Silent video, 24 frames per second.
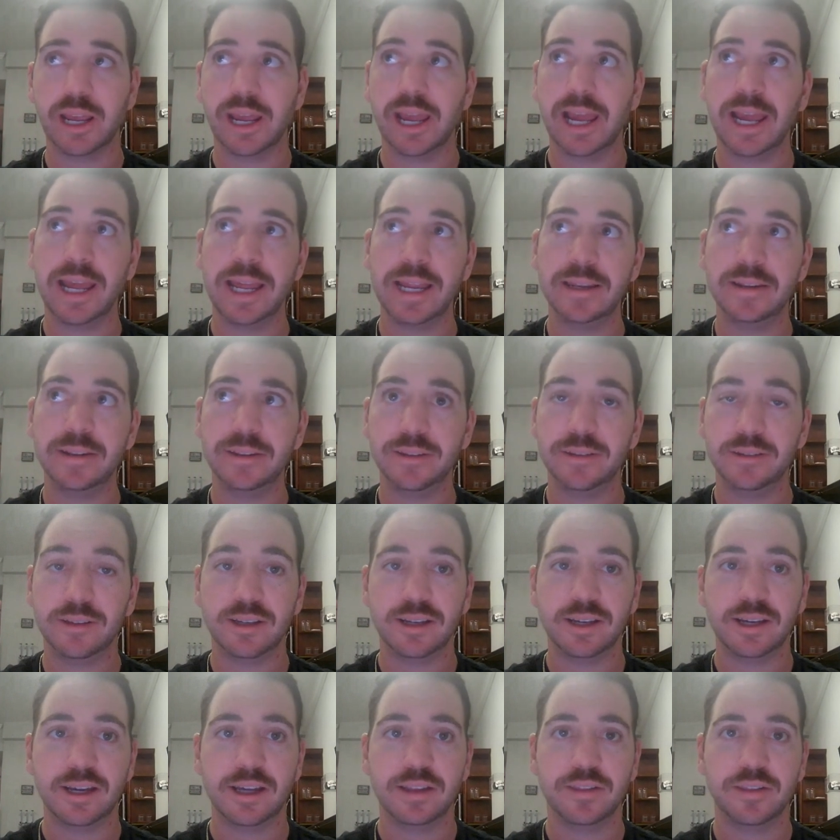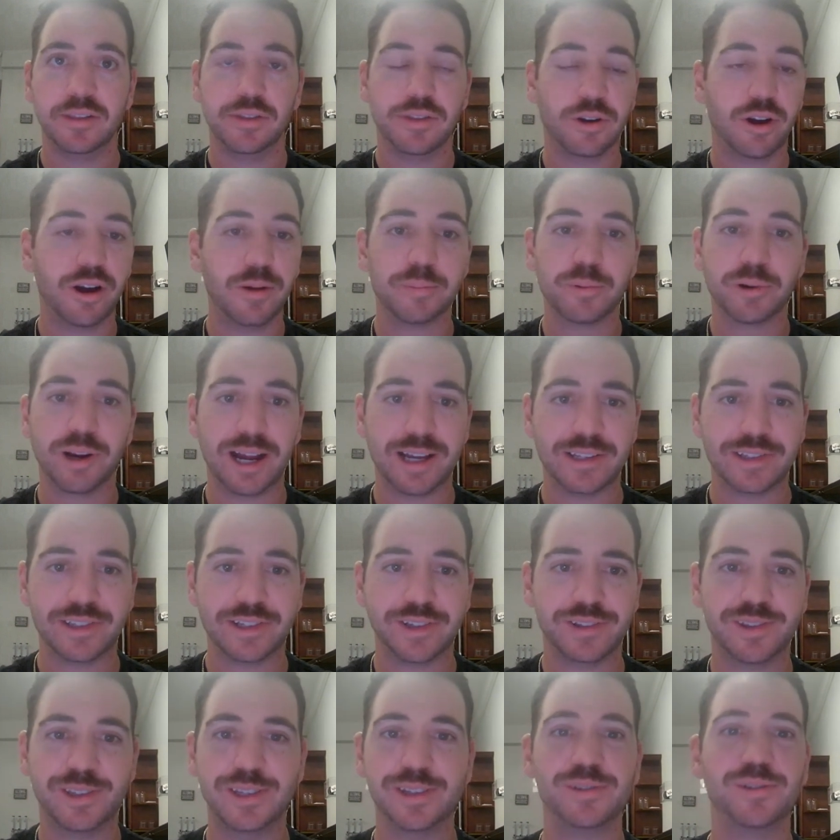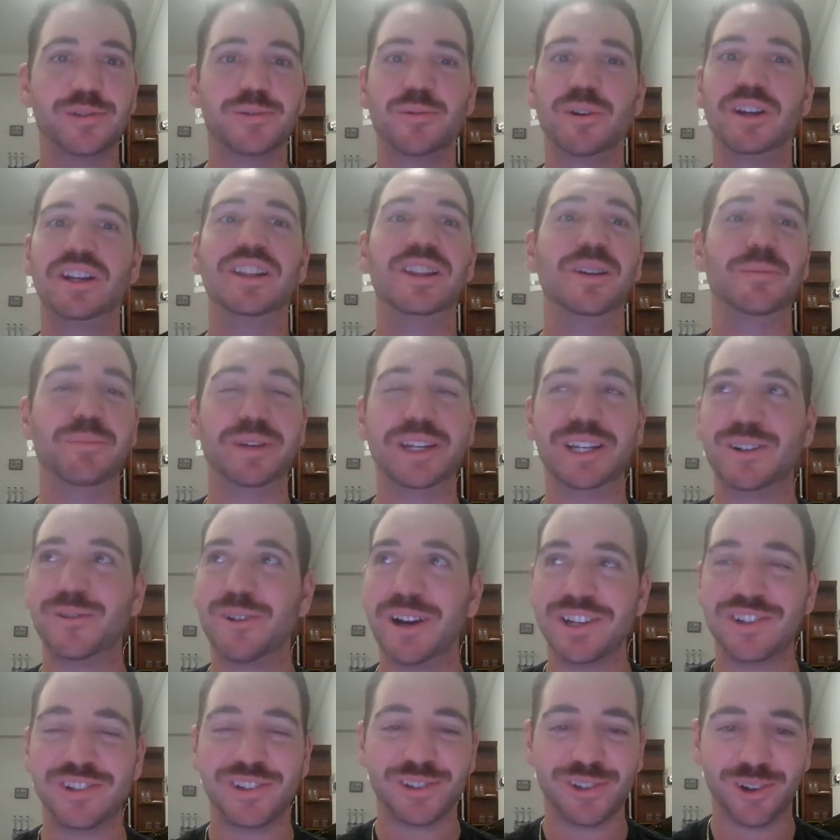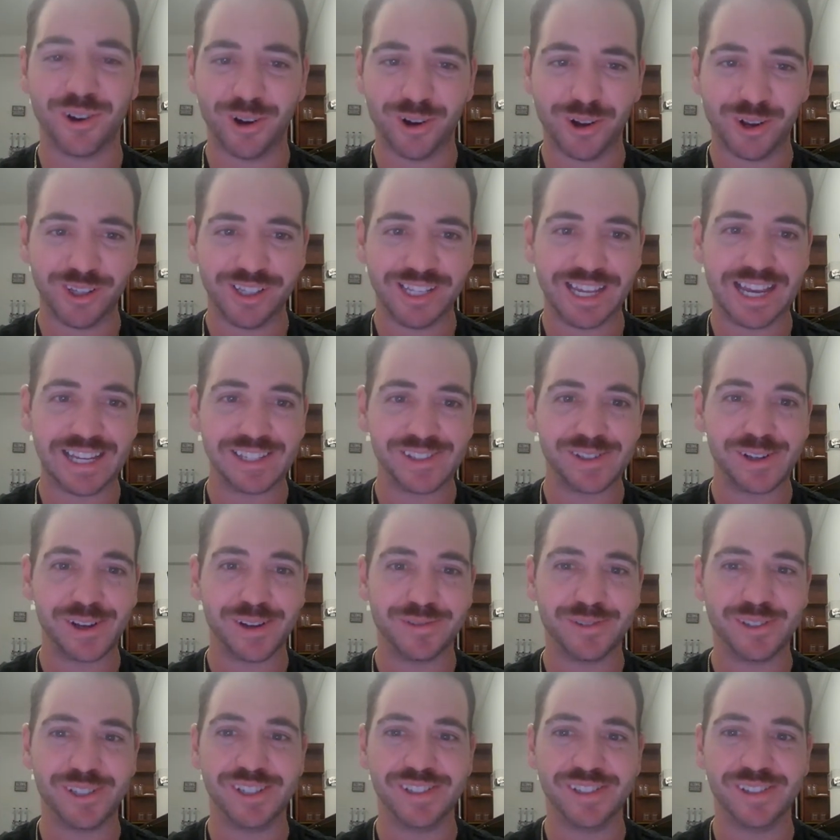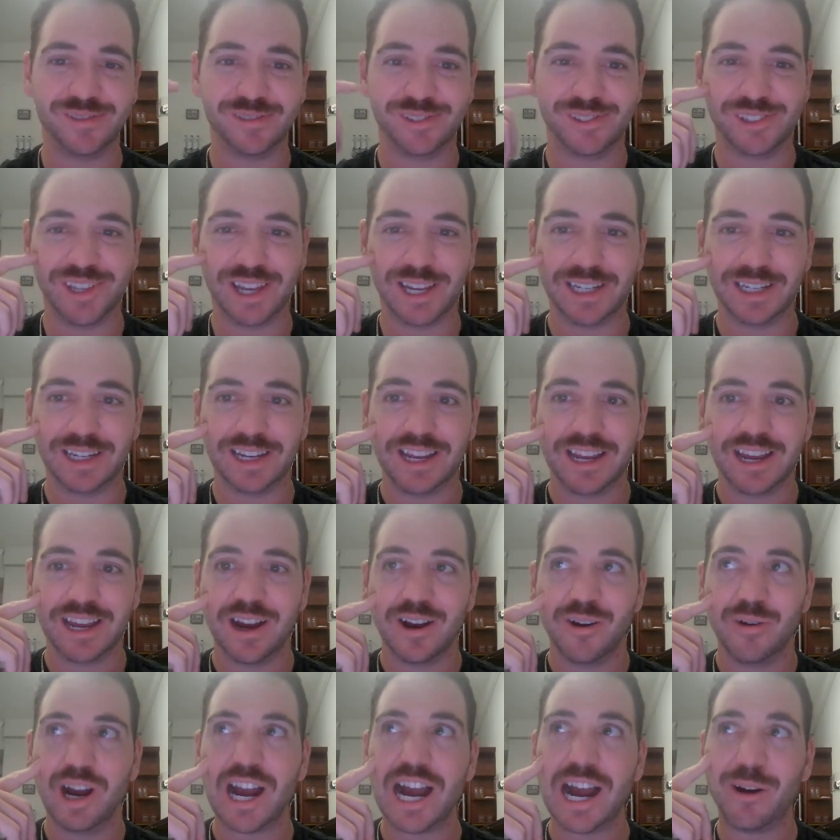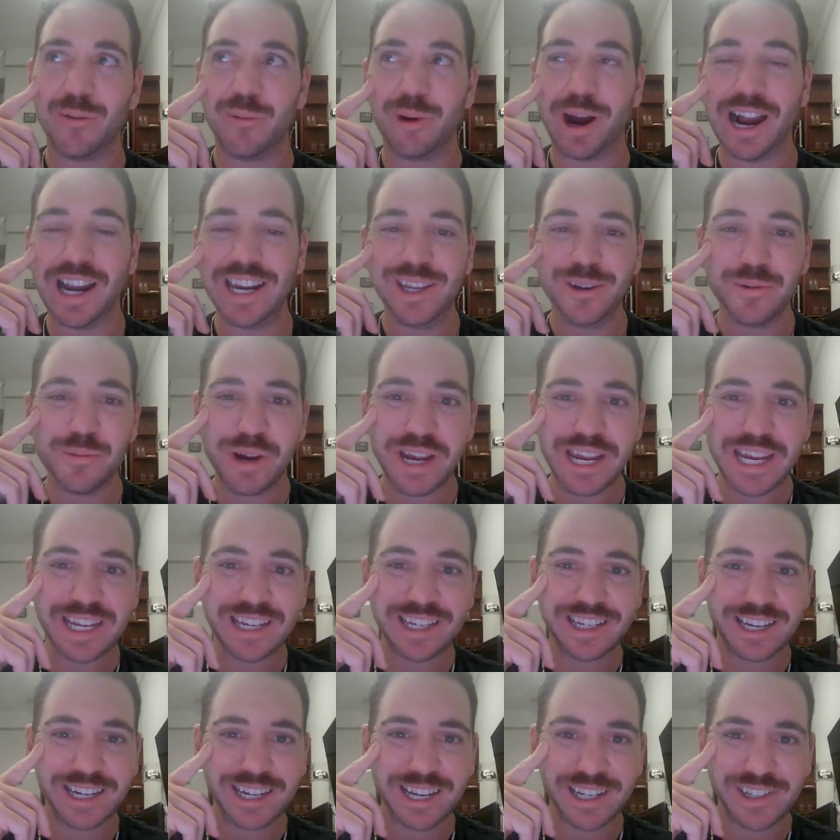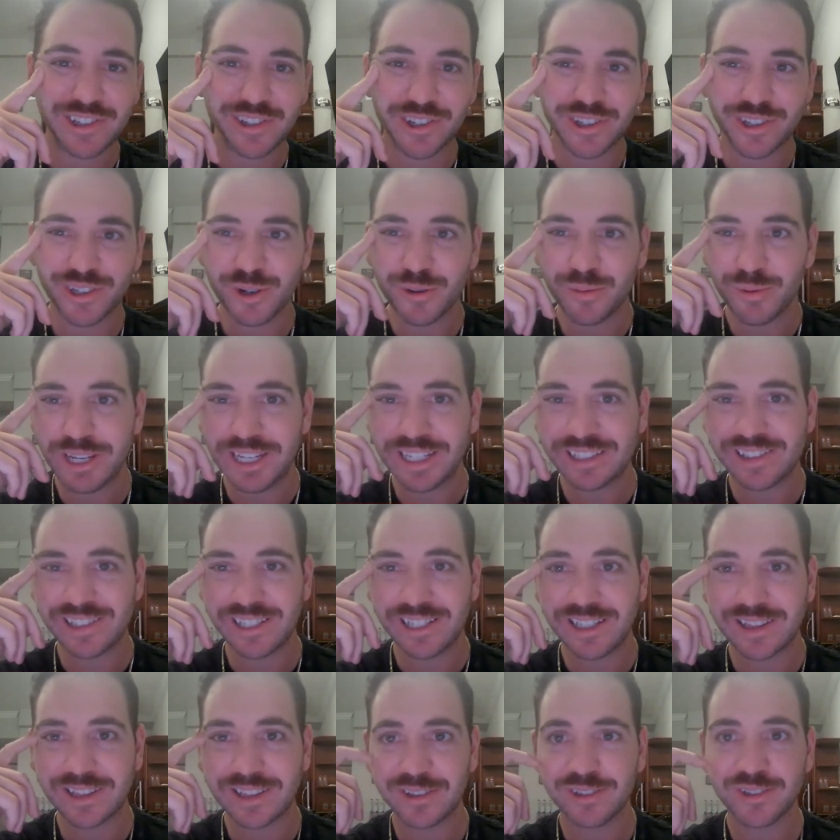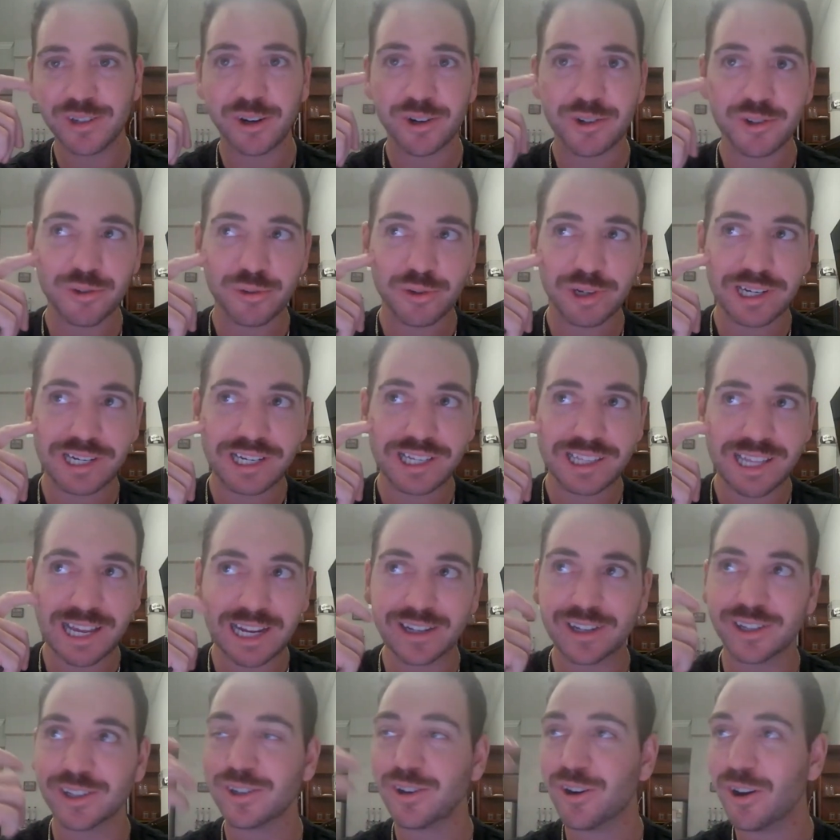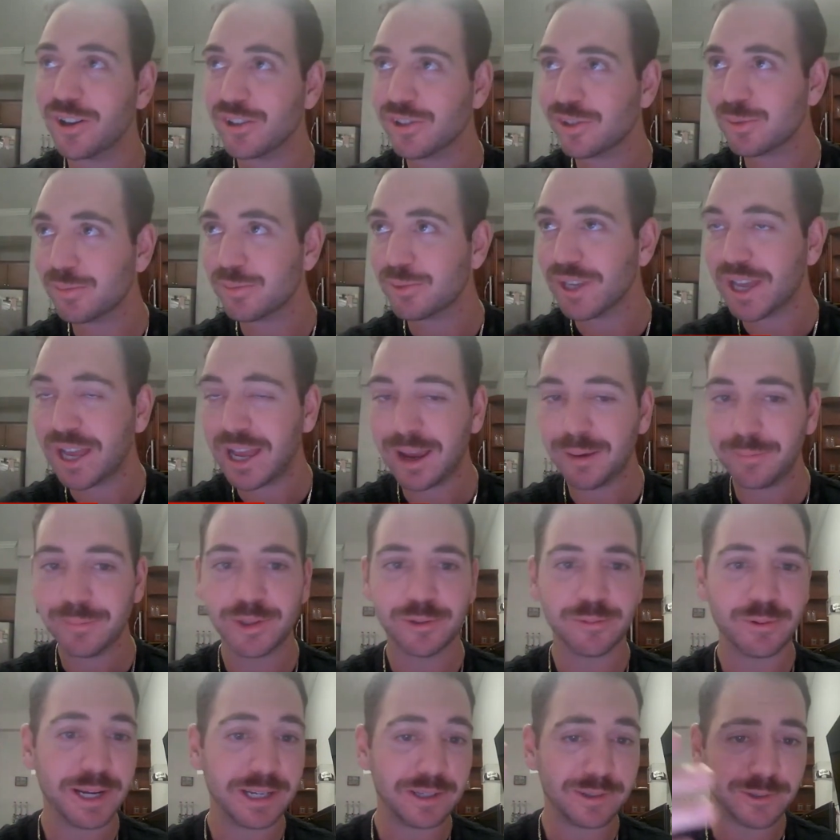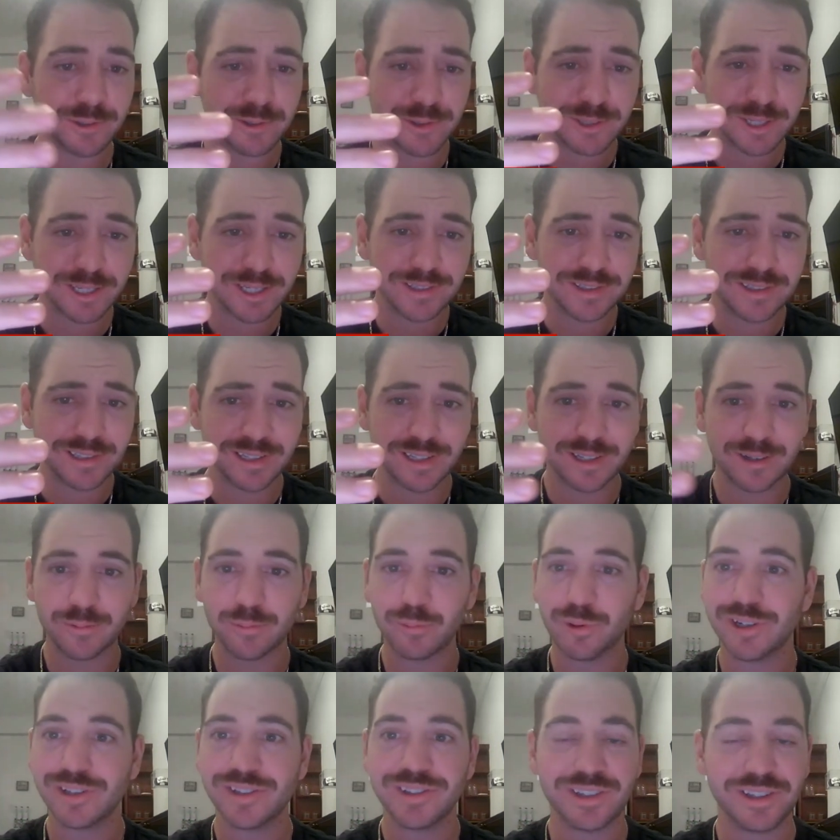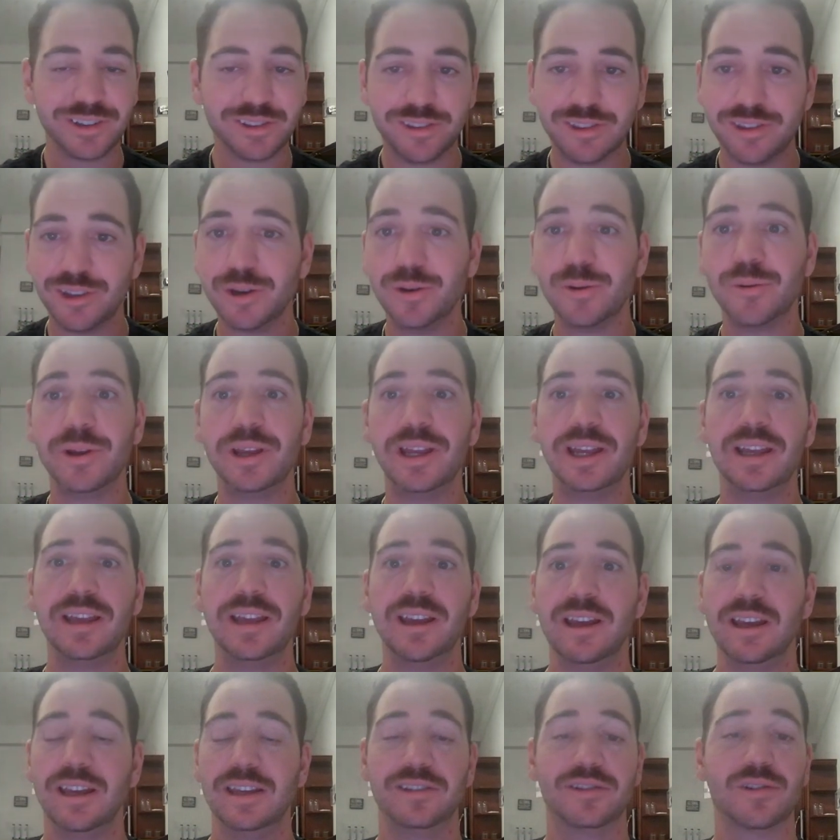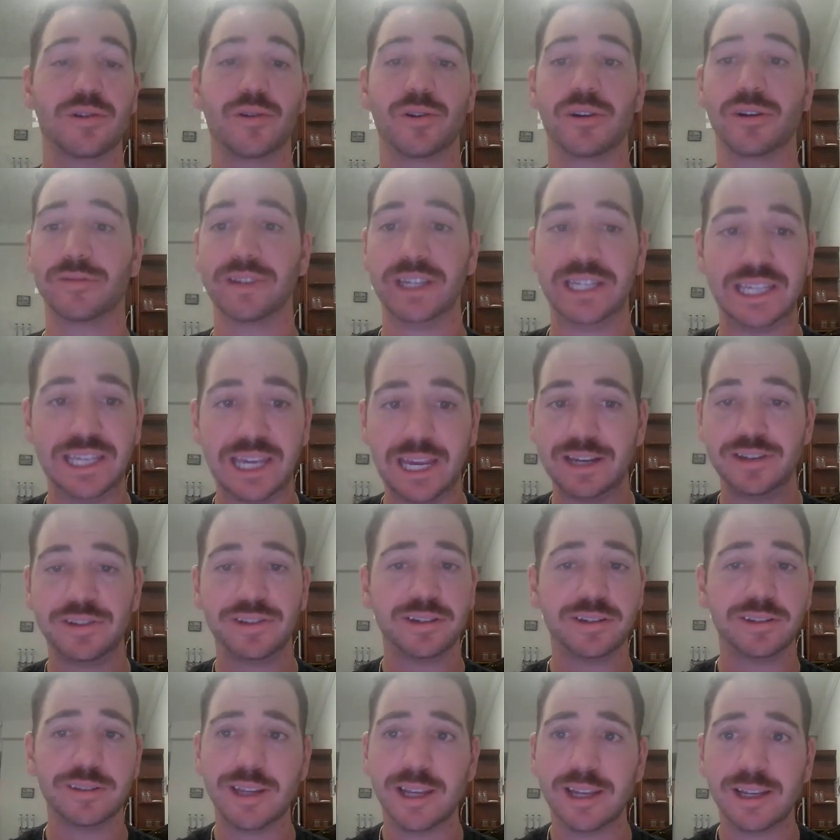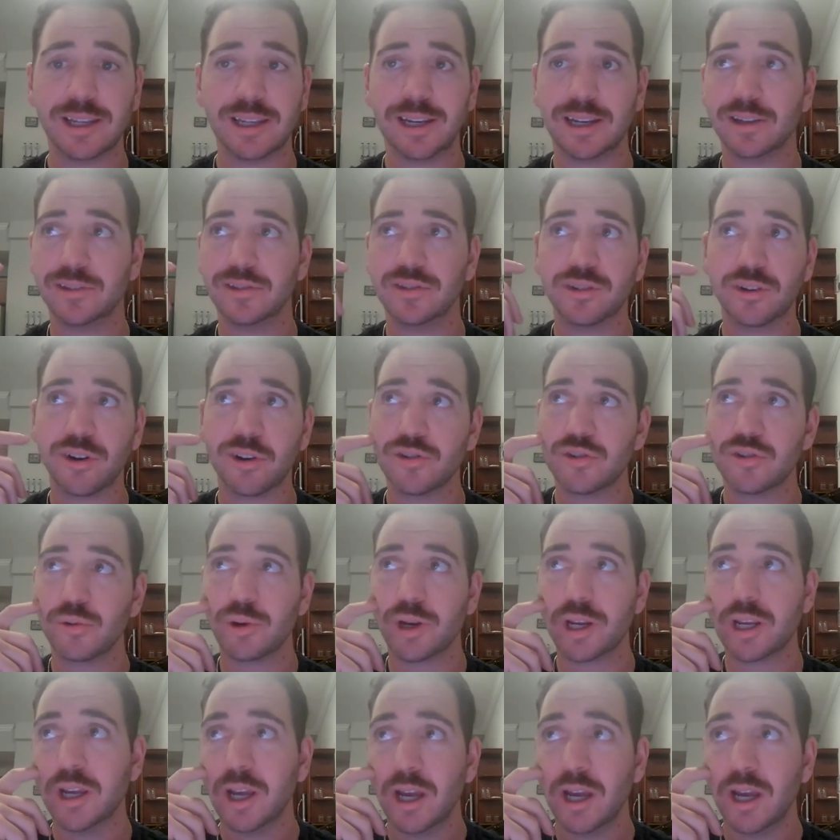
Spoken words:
And the thought process, this is one of the big questions all last offseason, was like, wow, why'd he wait an extra 2 weeks to get the surgery? That could cost him time in the regular season. What is he doing? He's going on vacation instead of getting surgery.